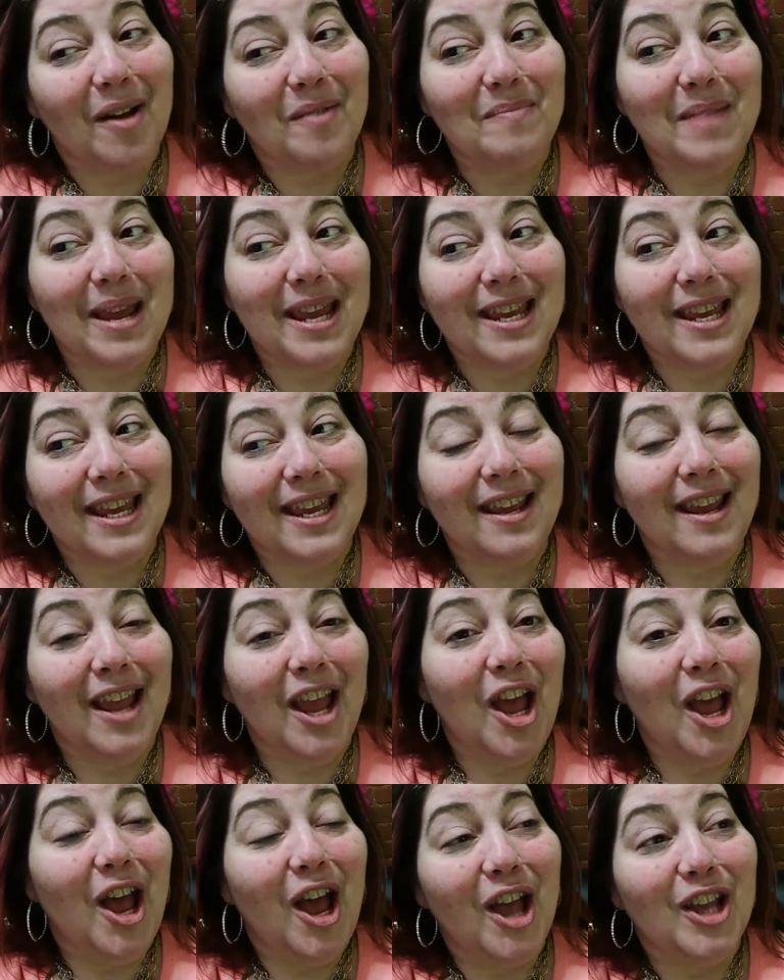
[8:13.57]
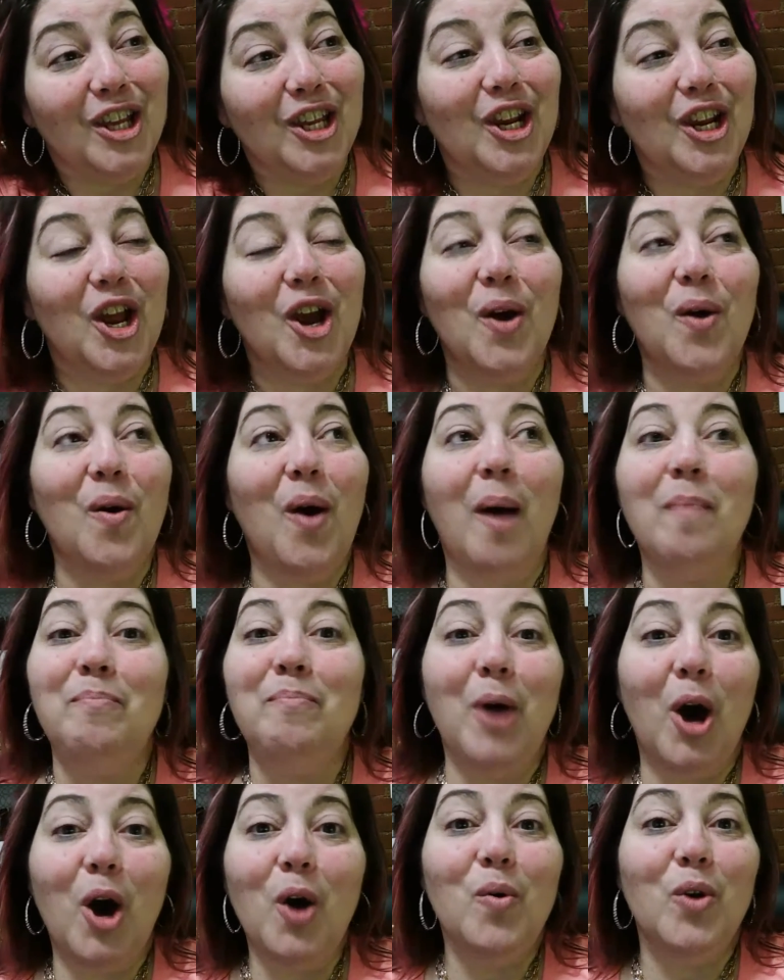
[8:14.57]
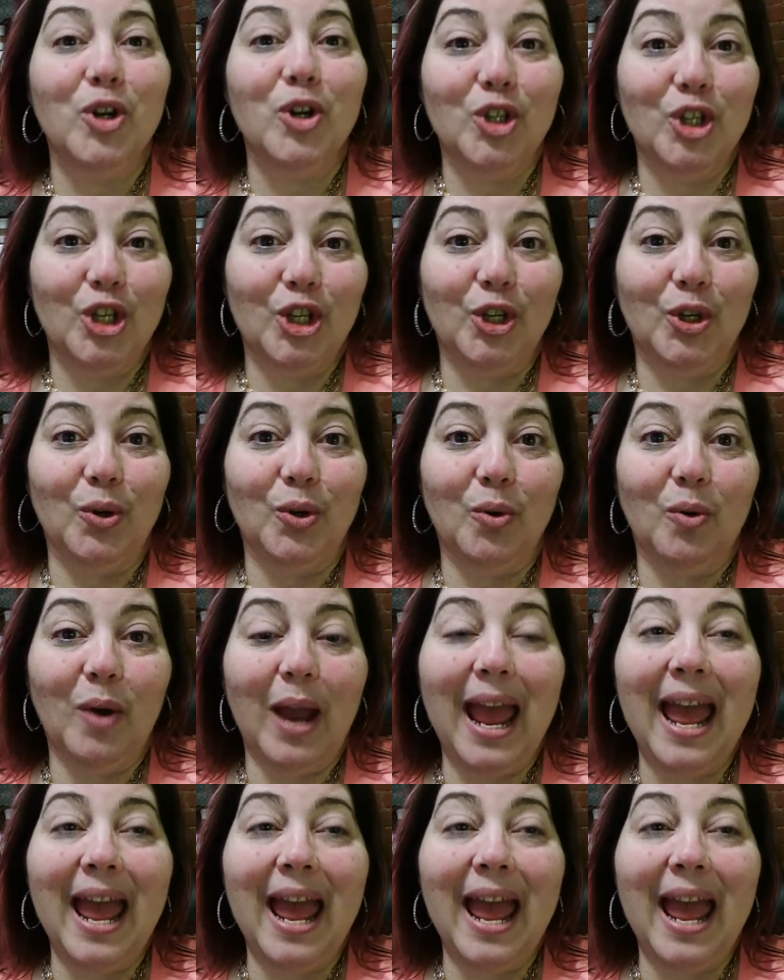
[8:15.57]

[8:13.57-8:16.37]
making, a bow or two,